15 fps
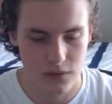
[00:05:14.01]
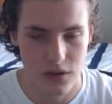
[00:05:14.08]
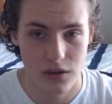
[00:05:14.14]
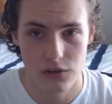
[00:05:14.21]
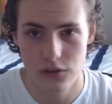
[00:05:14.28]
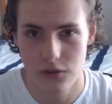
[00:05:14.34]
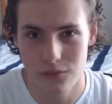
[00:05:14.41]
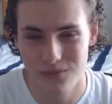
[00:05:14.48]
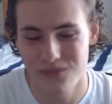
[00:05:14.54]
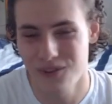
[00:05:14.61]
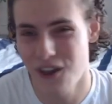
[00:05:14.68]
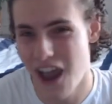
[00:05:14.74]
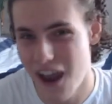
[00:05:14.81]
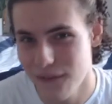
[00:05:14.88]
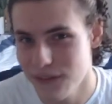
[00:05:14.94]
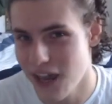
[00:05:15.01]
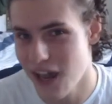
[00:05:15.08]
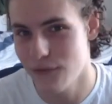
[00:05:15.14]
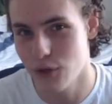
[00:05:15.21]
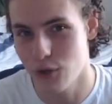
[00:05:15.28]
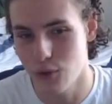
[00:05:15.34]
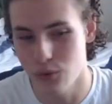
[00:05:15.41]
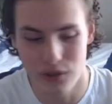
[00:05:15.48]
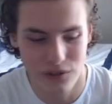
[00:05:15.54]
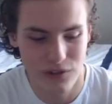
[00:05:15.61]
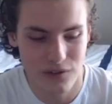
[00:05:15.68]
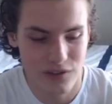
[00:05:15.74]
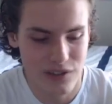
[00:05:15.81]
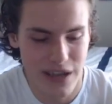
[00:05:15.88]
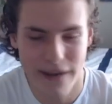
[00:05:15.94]
So you have to have a GUI, you
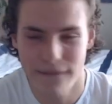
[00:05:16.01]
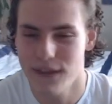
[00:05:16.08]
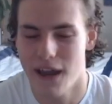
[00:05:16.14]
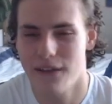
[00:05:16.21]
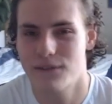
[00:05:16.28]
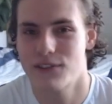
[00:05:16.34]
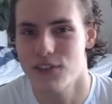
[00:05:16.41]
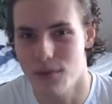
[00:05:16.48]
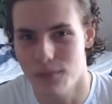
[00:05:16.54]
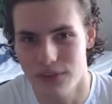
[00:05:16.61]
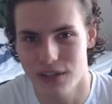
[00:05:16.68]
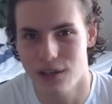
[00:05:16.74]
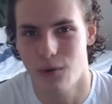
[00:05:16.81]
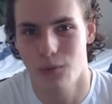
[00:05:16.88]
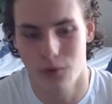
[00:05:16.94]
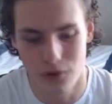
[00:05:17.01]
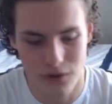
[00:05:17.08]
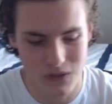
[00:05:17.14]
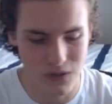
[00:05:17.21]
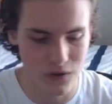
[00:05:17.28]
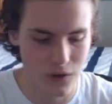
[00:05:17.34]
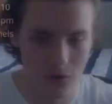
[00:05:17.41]
just have to have something that works, you know.